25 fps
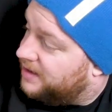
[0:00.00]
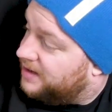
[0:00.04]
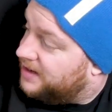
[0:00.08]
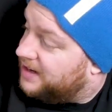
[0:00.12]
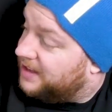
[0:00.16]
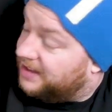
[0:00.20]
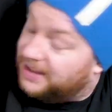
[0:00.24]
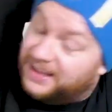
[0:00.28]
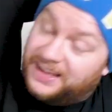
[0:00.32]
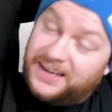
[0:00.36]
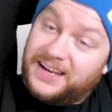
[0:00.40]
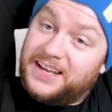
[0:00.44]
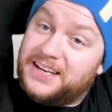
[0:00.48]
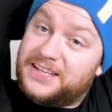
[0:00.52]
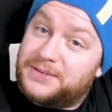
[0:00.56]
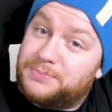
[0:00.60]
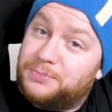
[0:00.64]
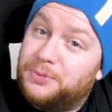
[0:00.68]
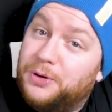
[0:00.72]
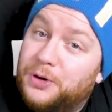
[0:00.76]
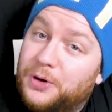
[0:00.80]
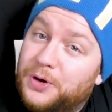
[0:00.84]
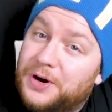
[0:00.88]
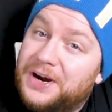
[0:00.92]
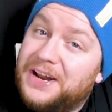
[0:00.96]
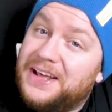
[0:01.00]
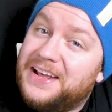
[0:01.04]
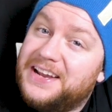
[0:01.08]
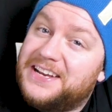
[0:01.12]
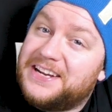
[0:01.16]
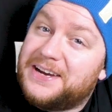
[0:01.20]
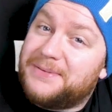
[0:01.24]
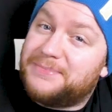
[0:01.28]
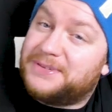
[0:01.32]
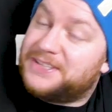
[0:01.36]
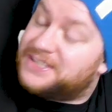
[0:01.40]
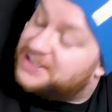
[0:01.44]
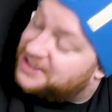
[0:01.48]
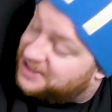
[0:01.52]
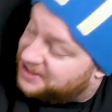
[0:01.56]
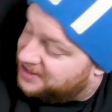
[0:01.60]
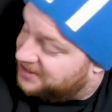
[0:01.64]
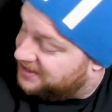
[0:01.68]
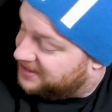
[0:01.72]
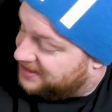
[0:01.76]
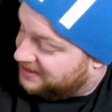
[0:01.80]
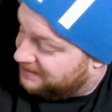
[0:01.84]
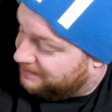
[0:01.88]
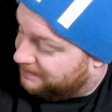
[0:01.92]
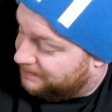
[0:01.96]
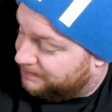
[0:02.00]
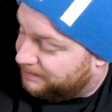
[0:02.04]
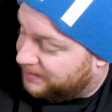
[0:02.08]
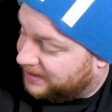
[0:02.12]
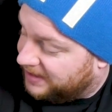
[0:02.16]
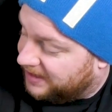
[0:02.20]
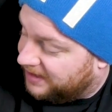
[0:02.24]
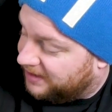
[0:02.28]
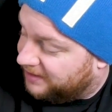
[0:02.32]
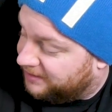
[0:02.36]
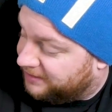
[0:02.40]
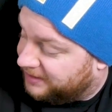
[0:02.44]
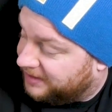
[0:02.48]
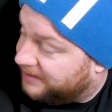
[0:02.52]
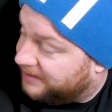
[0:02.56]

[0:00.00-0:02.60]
Now that is pretty damn disgusting, but I love